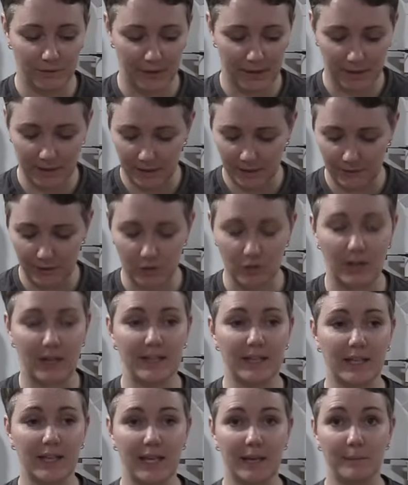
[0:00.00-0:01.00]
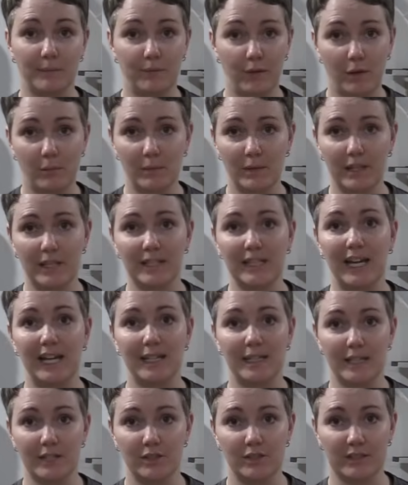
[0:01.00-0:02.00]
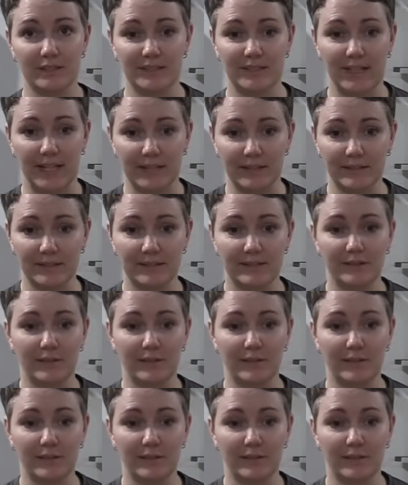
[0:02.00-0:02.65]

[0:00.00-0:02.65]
frankly, if you're trying to clamp foam really tight, it just dents.